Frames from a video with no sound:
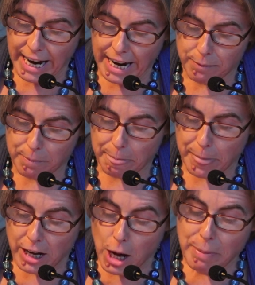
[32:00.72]

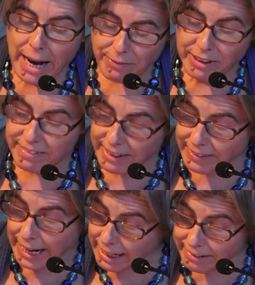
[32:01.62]
But having
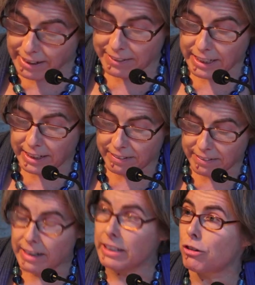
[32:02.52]
said that, I think it's
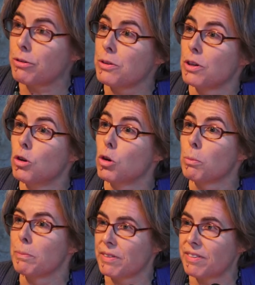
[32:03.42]
certainly true that
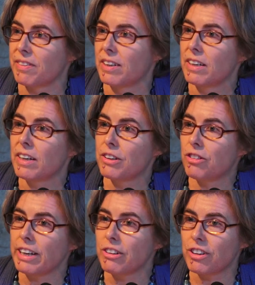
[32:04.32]
norms are
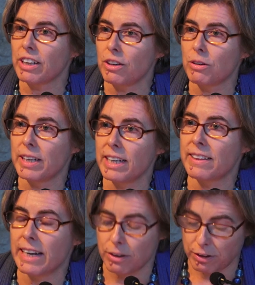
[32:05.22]
changing. You can hear
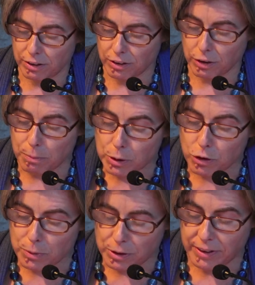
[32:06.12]
that the
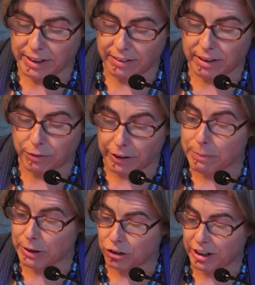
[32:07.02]
mood music is very
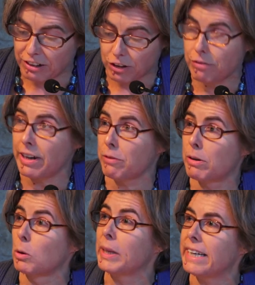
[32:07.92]
much changing. The fact that
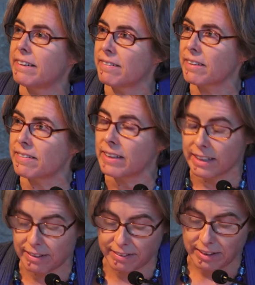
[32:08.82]
we're all here discussing
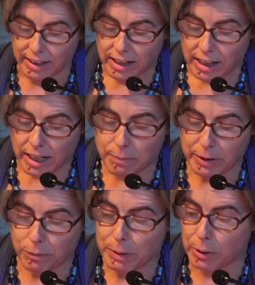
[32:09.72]
this
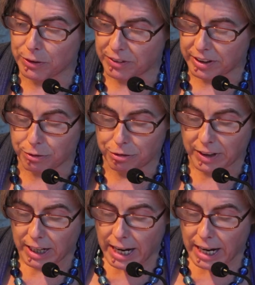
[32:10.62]
must be positive.